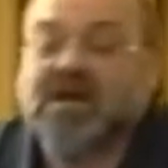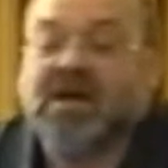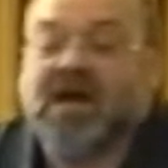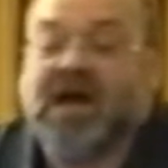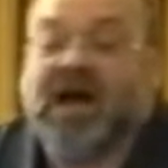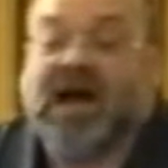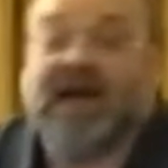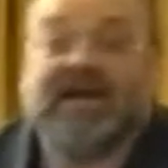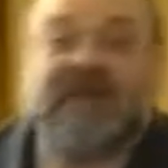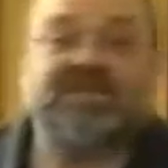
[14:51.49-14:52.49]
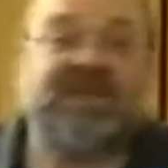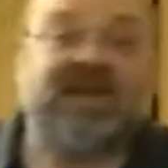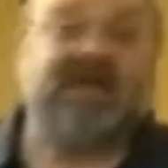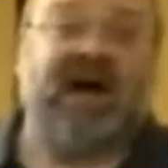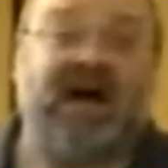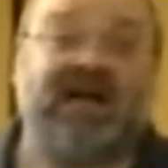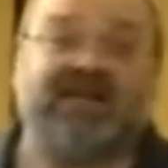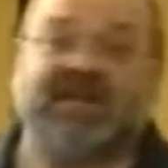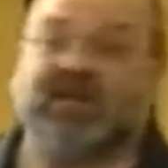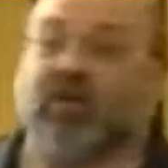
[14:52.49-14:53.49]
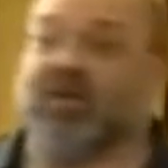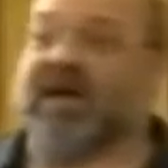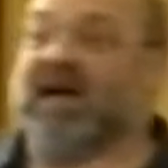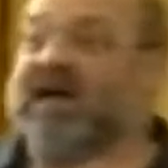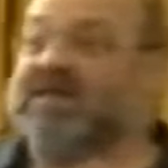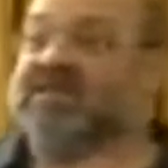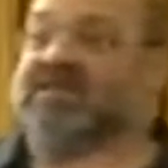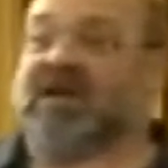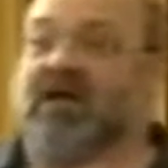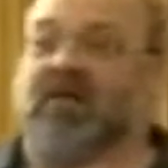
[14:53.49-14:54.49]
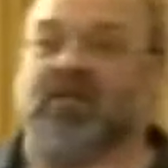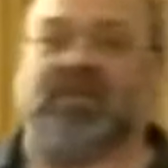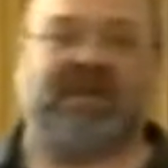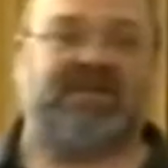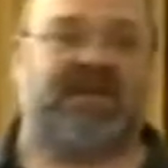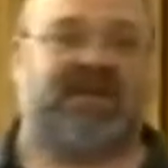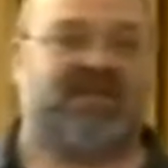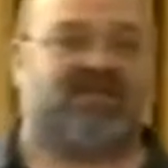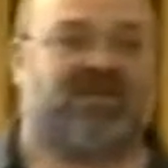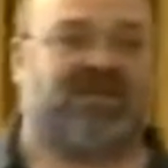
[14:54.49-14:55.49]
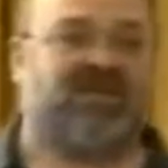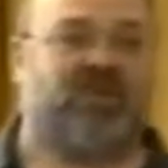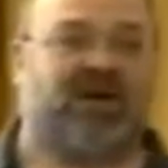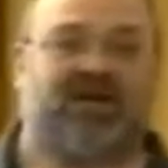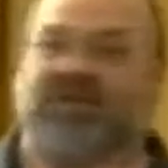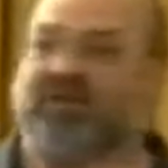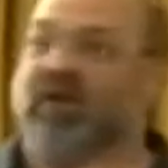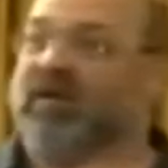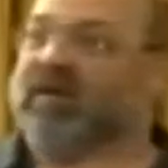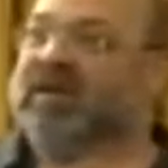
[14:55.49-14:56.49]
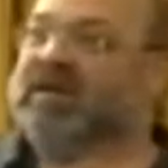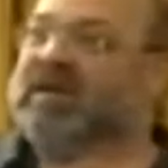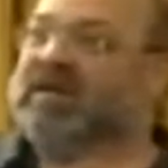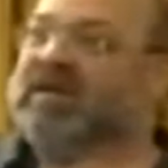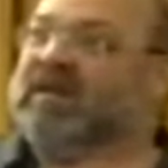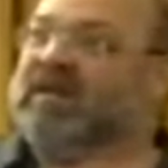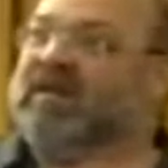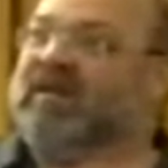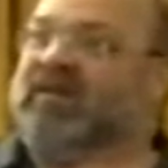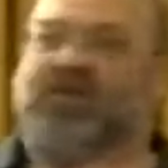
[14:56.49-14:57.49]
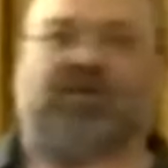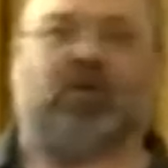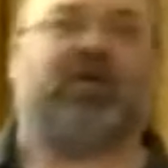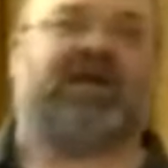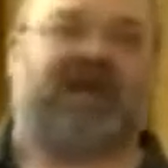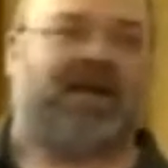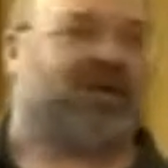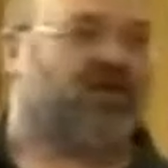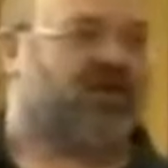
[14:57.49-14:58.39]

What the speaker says: It's highly denormalized, so basically it sort of says, well, if you've already come across